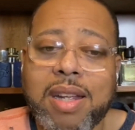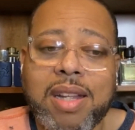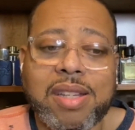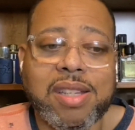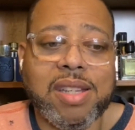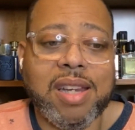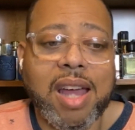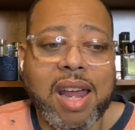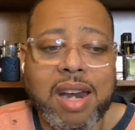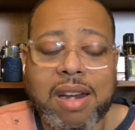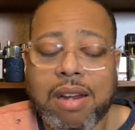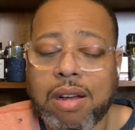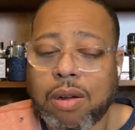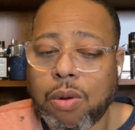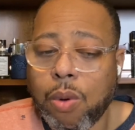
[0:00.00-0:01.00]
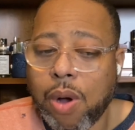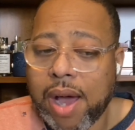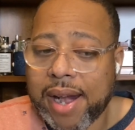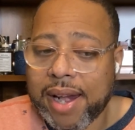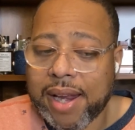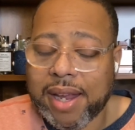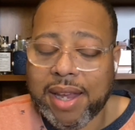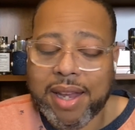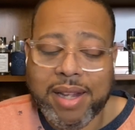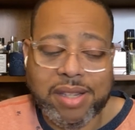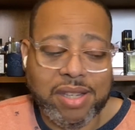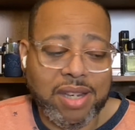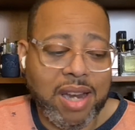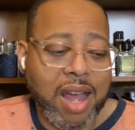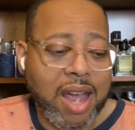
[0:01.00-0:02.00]
It's not an aquatic.
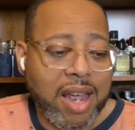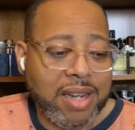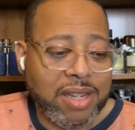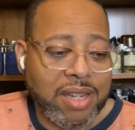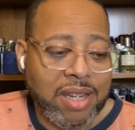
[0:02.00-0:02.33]
It's not,